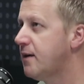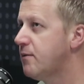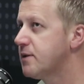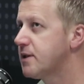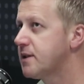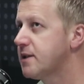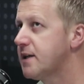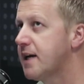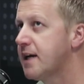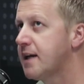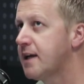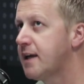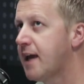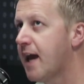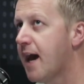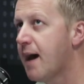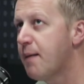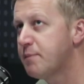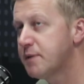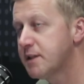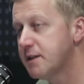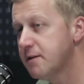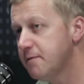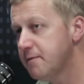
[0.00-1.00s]
He was taken
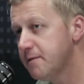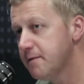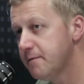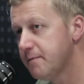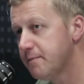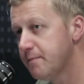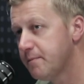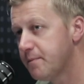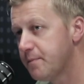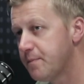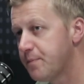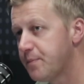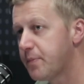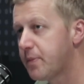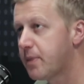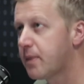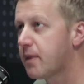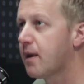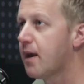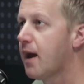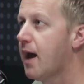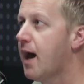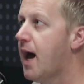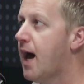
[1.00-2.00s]
captive
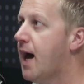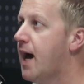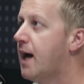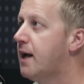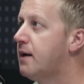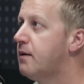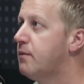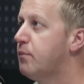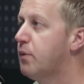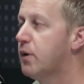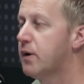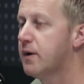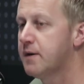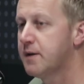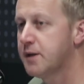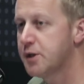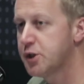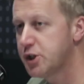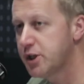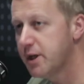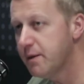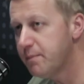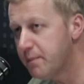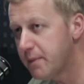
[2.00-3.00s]
and put on a
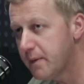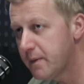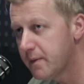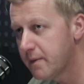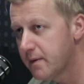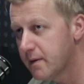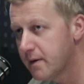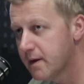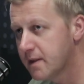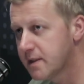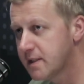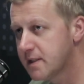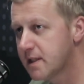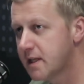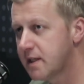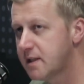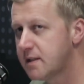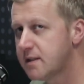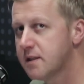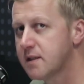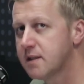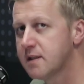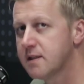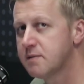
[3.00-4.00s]
ship and
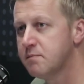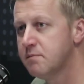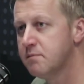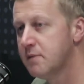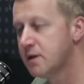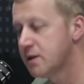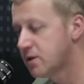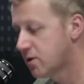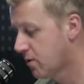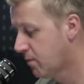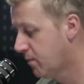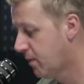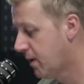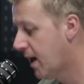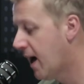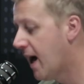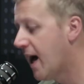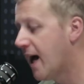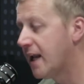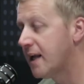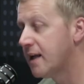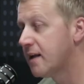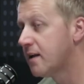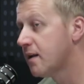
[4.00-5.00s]
sent to this miserable
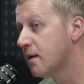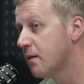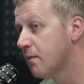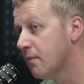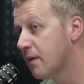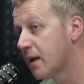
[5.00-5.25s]
island in the